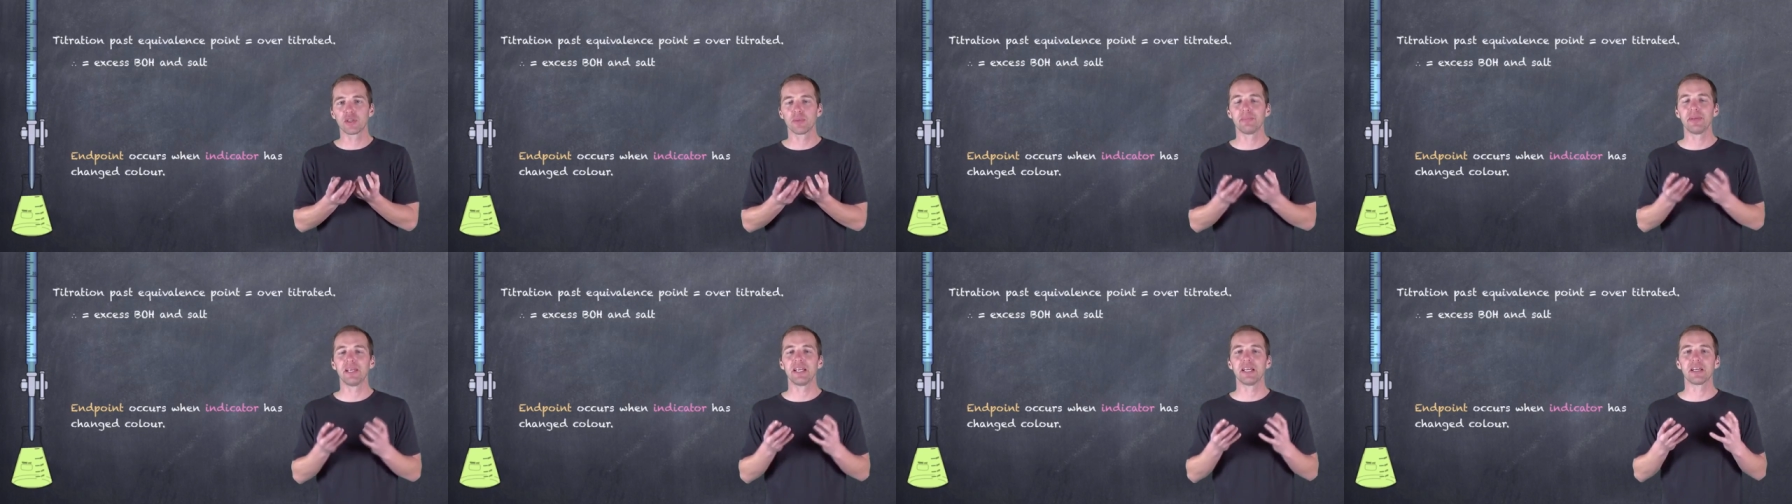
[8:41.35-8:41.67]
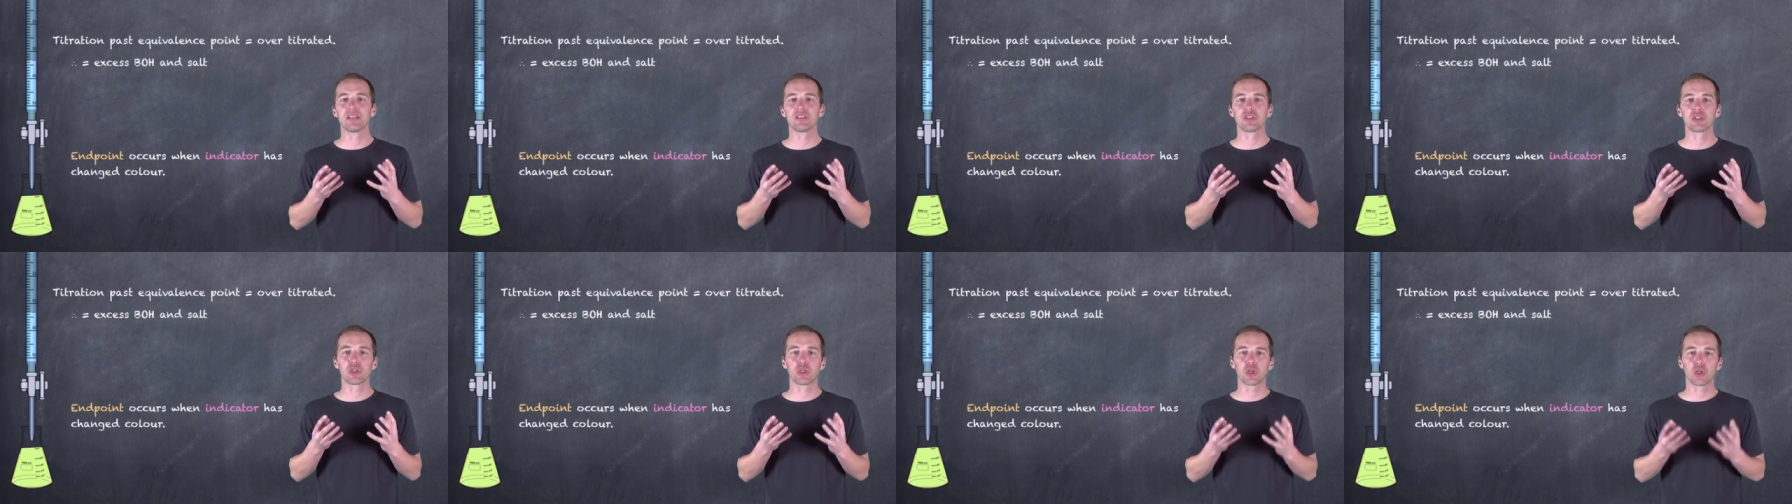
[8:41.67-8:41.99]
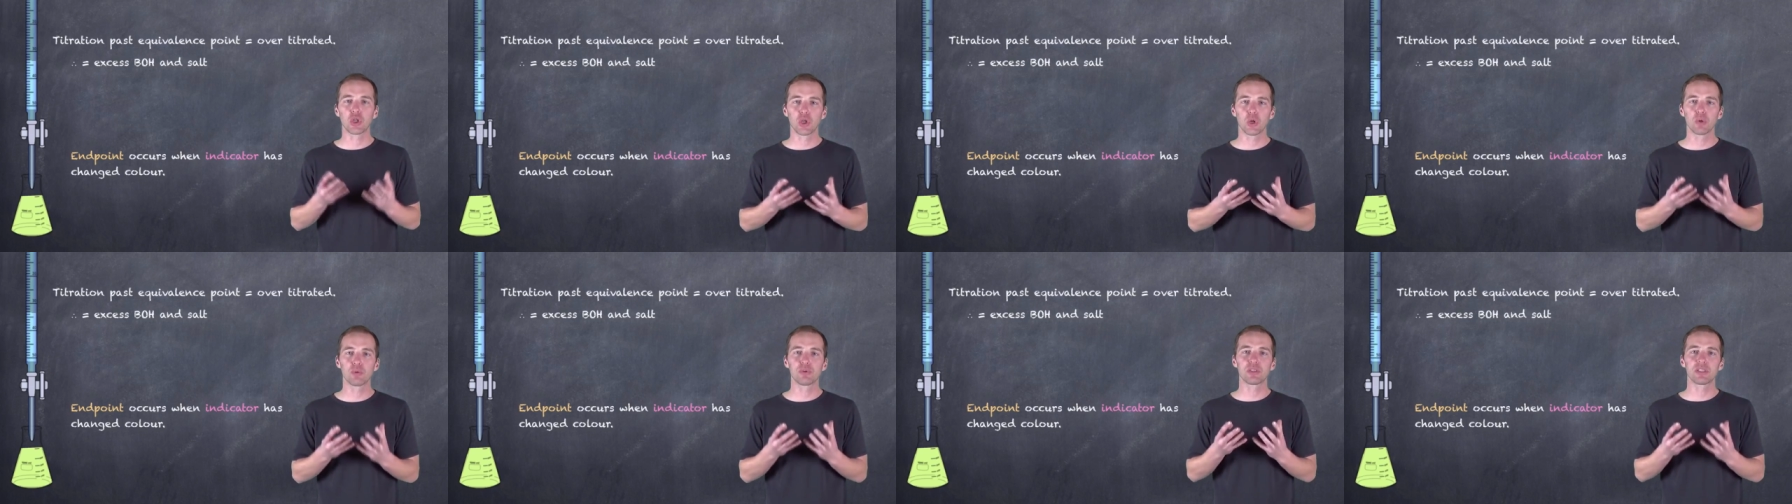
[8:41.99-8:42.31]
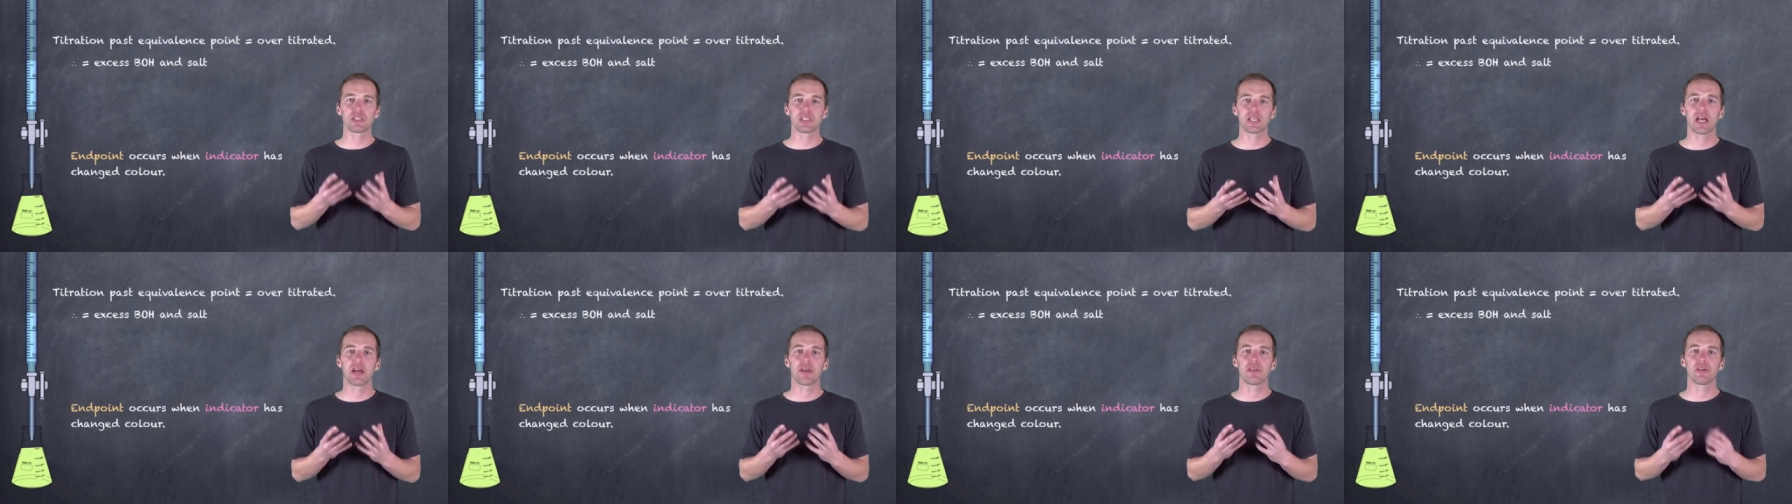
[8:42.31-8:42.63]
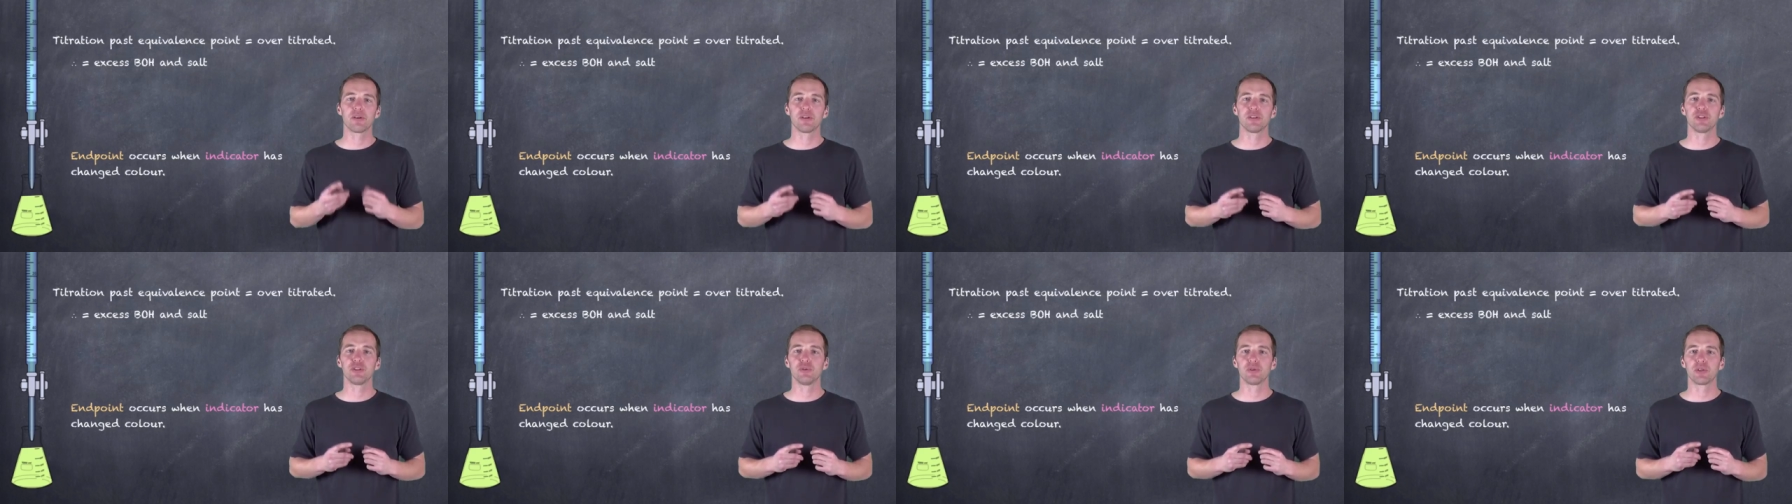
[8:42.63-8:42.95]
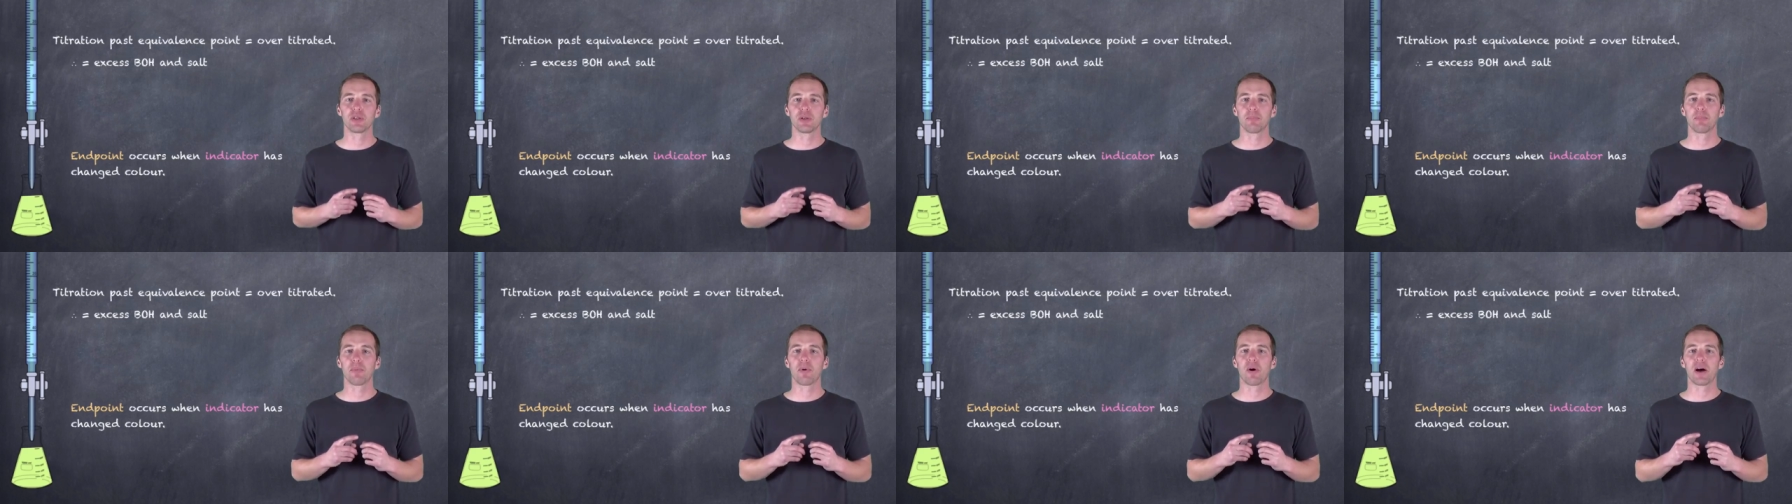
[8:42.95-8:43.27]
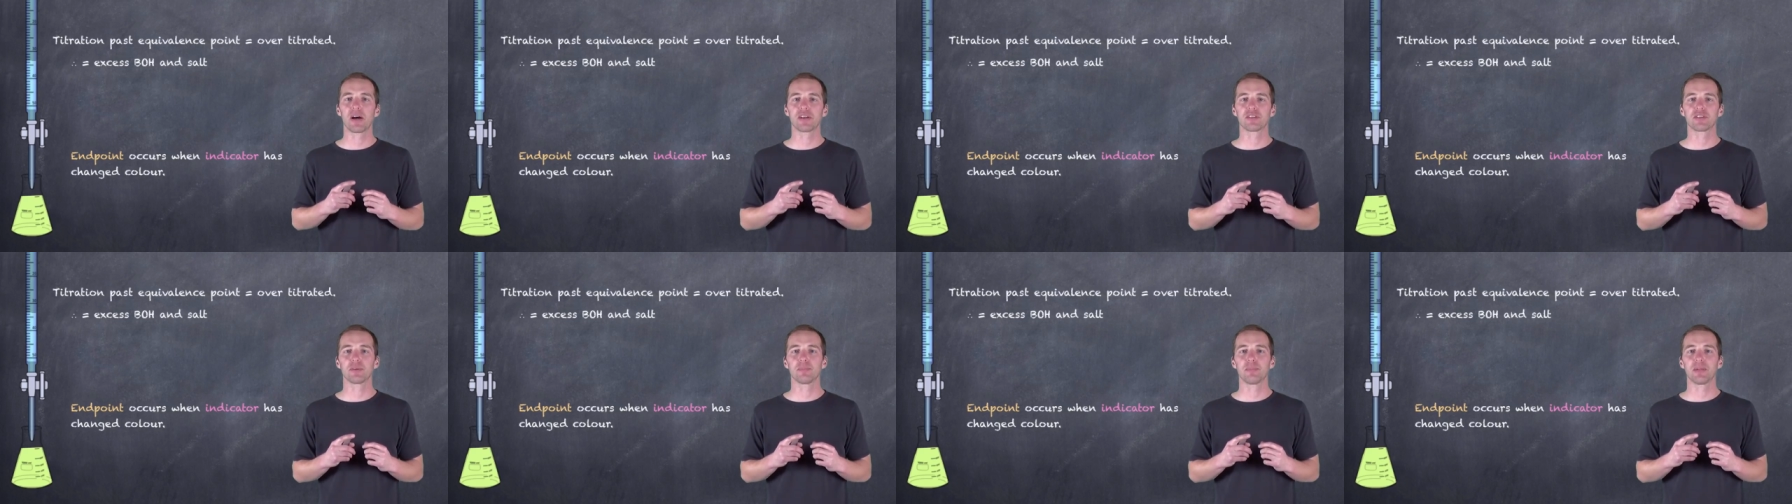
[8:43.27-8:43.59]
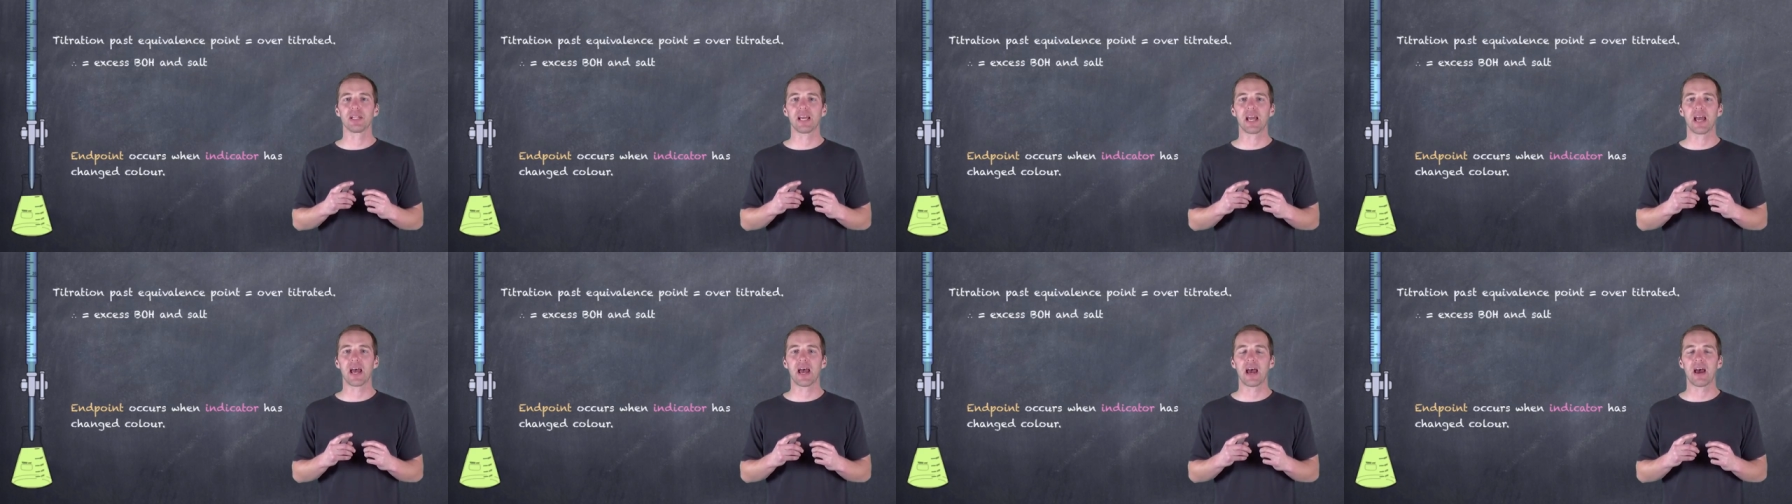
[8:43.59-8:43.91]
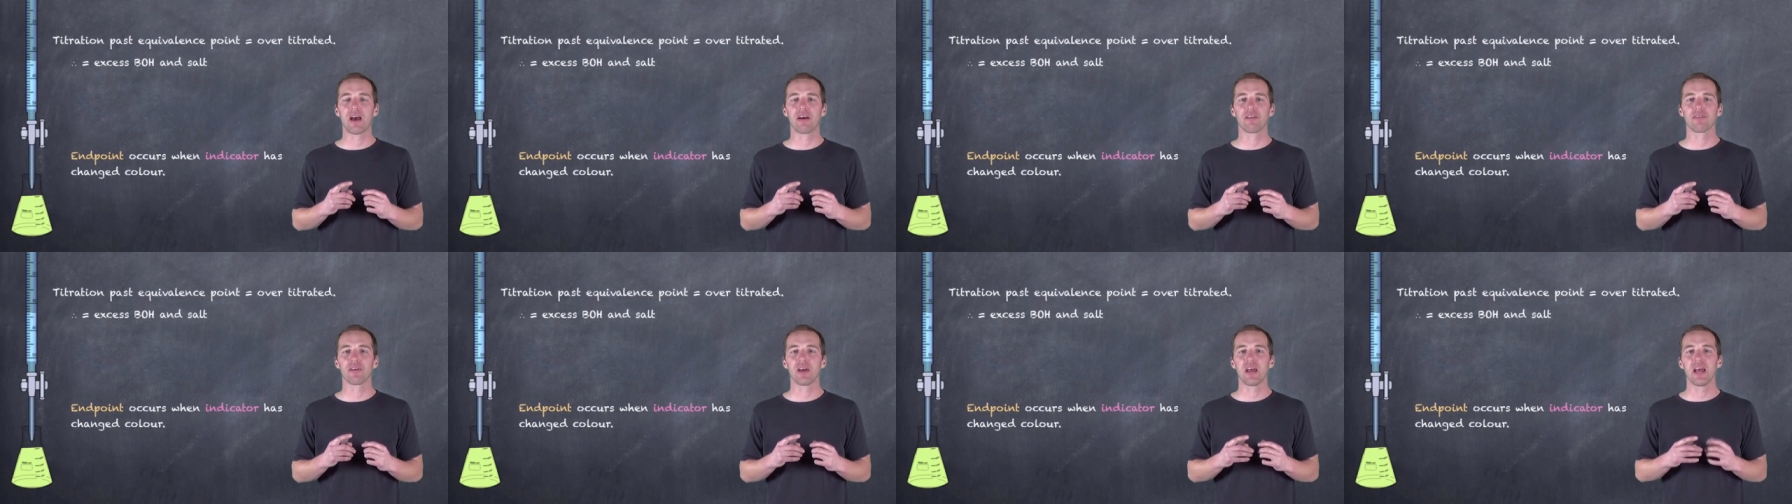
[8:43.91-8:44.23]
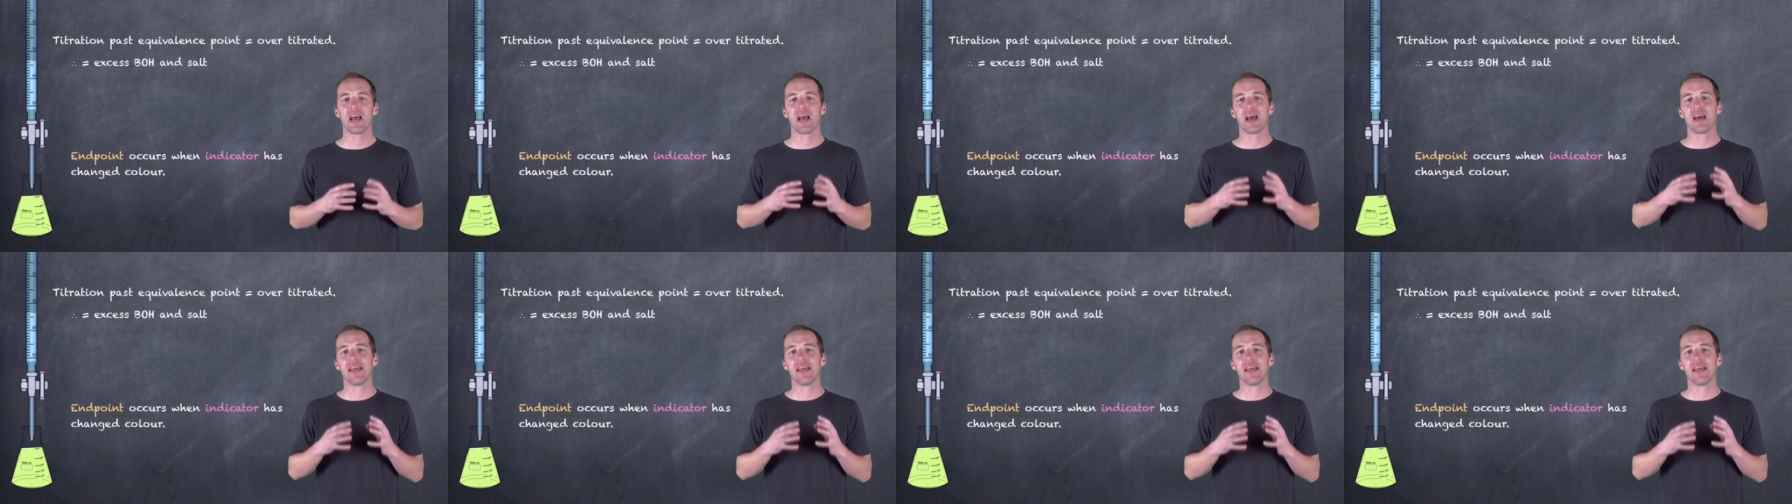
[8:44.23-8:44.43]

to be as close together as you can possibly have.